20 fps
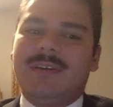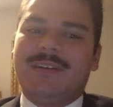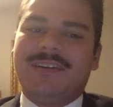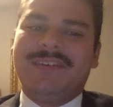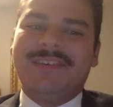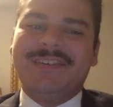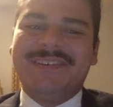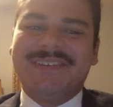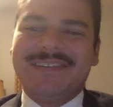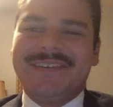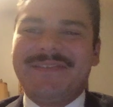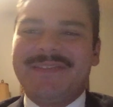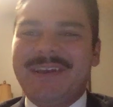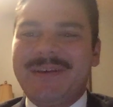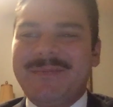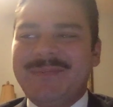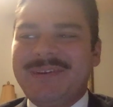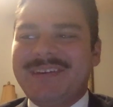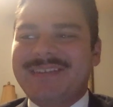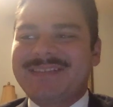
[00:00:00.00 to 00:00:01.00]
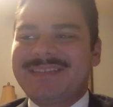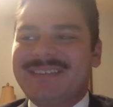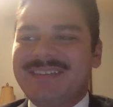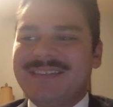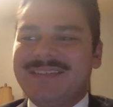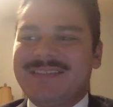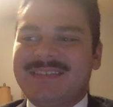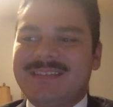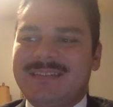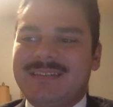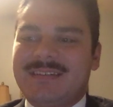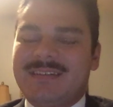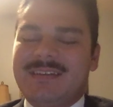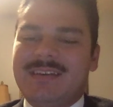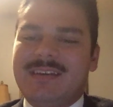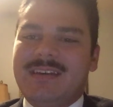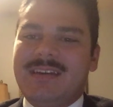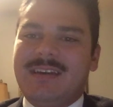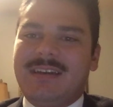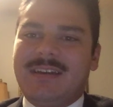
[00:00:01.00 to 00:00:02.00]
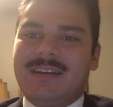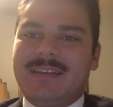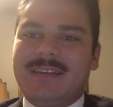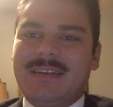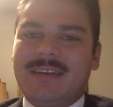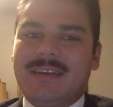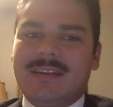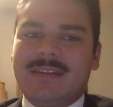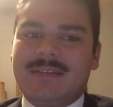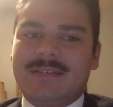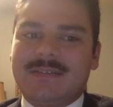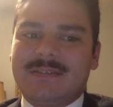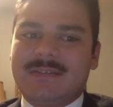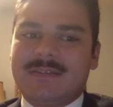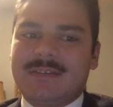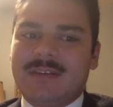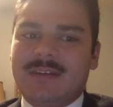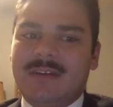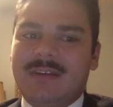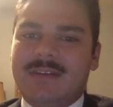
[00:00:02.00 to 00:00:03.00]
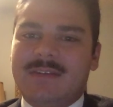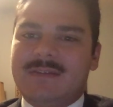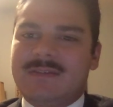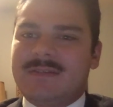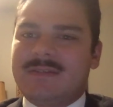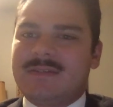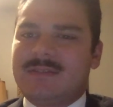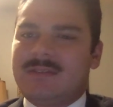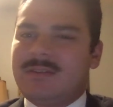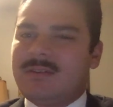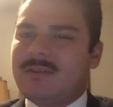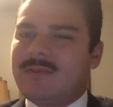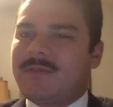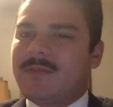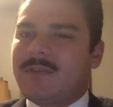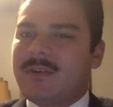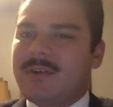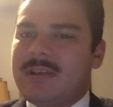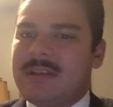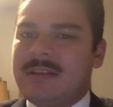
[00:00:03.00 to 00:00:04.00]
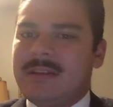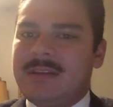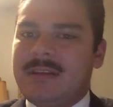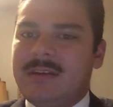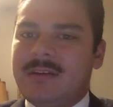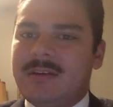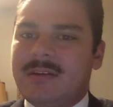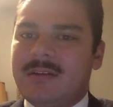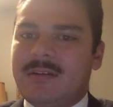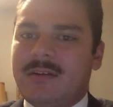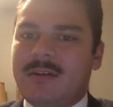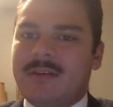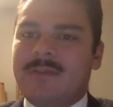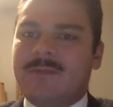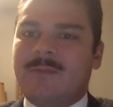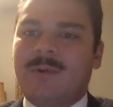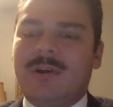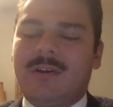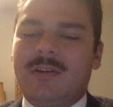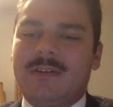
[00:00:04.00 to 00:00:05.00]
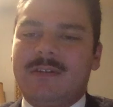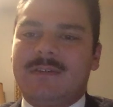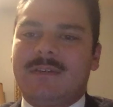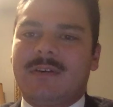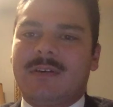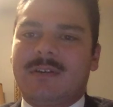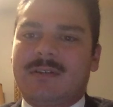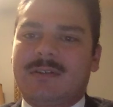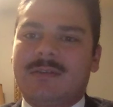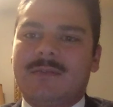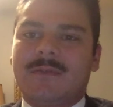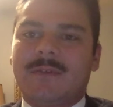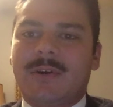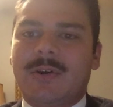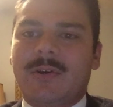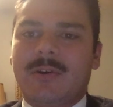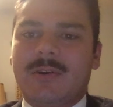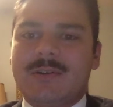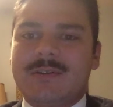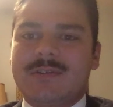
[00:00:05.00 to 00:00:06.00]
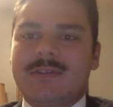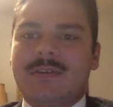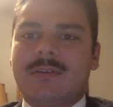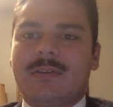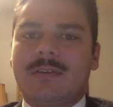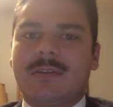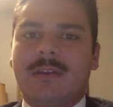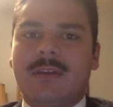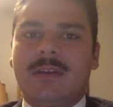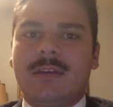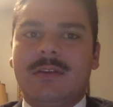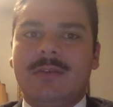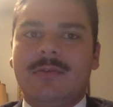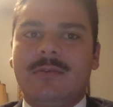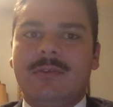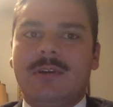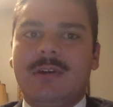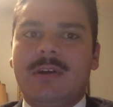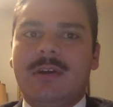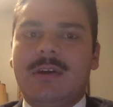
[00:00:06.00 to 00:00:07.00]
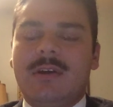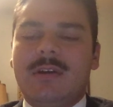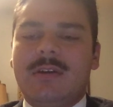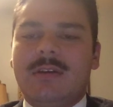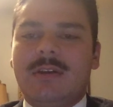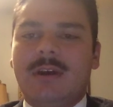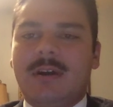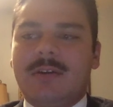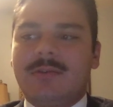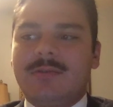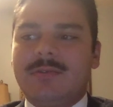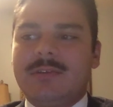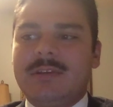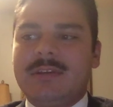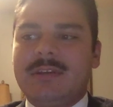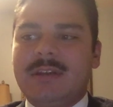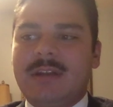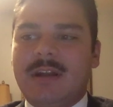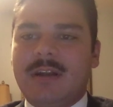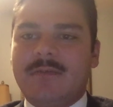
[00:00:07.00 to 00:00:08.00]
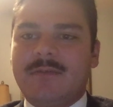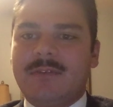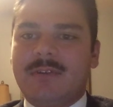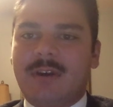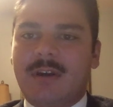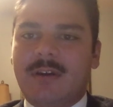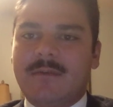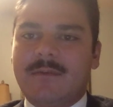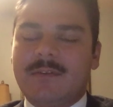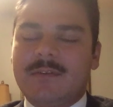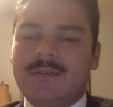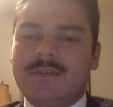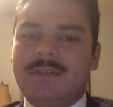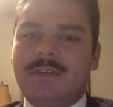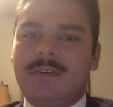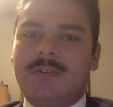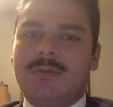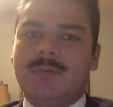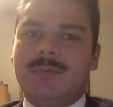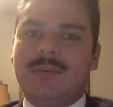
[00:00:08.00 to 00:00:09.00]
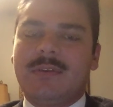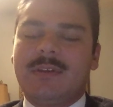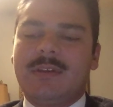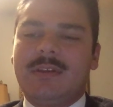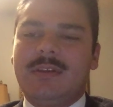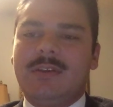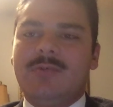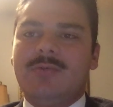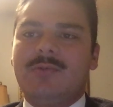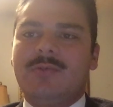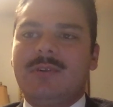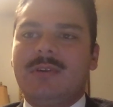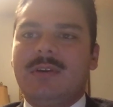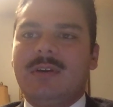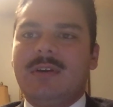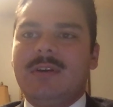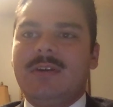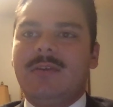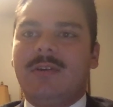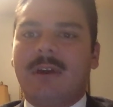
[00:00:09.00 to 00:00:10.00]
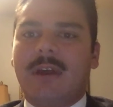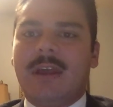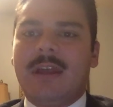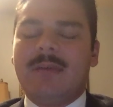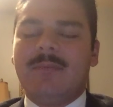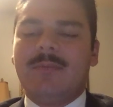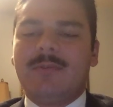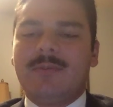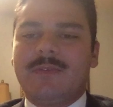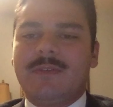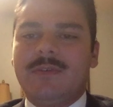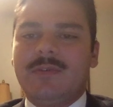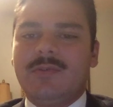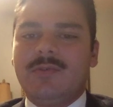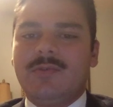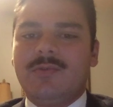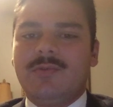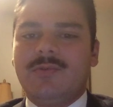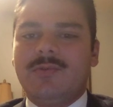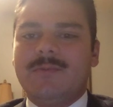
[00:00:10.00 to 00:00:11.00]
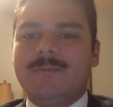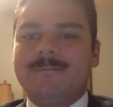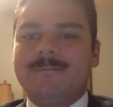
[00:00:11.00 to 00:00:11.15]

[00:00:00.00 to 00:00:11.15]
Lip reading: if that makes sense. And I think it's good for a leader as well as good for a Christian, that you not only get out of your comfort zone, but that you're able to